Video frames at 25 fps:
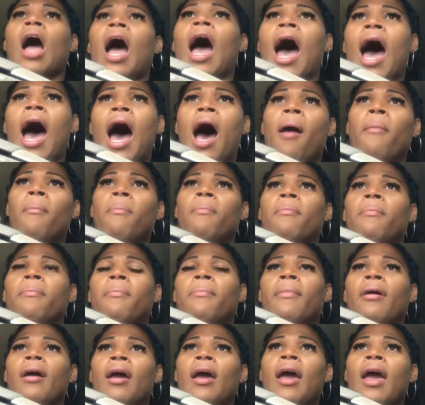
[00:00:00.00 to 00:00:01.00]

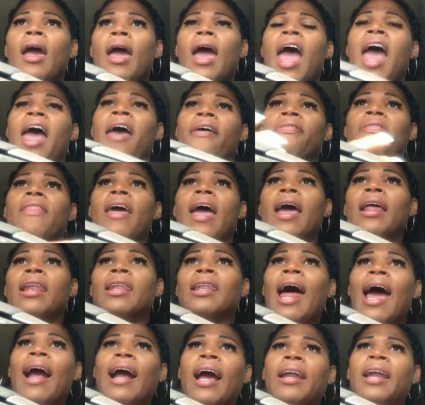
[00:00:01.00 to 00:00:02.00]
Um, and
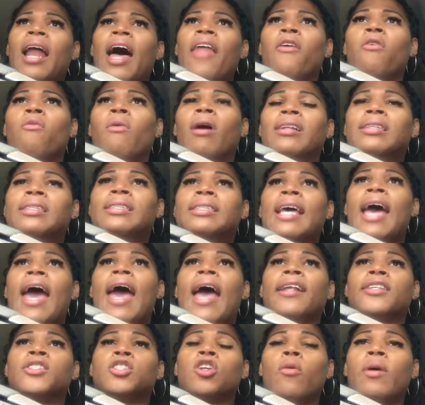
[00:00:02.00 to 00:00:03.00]
then, like, another one
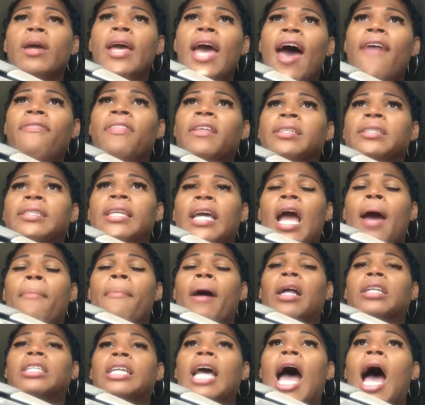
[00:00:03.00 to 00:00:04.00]
said, so we had this thing at
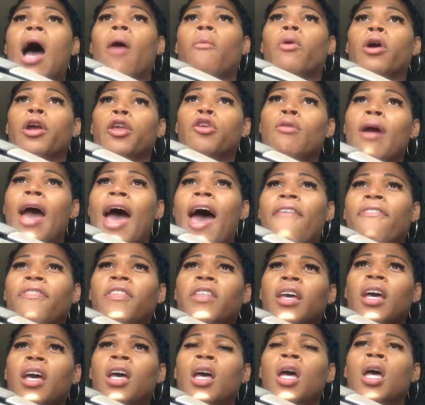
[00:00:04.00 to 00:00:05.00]
my job where you have
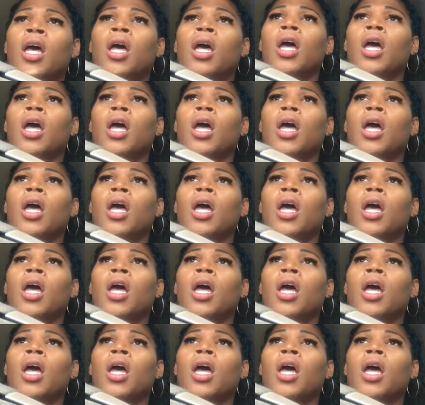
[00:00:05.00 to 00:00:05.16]
to,